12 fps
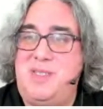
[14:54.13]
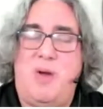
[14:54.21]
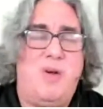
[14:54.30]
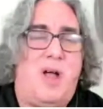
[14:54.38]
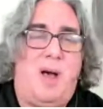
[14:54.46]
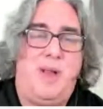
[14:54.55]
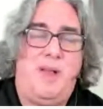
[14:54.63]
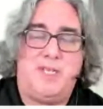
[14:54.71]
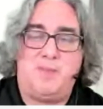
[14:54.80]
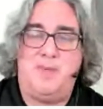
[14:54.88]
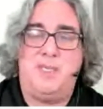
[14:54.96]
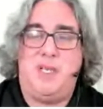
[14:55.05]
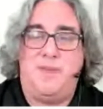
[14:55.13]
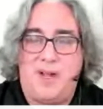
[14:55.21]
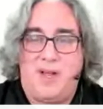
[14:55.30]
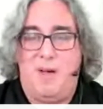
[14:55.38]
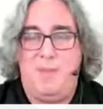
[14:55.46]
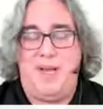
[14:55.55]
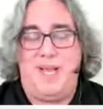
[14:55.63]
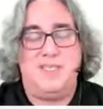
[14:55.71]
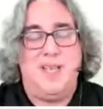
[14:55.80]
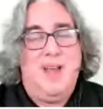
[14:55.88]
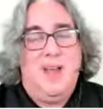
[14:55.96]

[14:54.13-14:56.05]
Don't comment on the specific companies,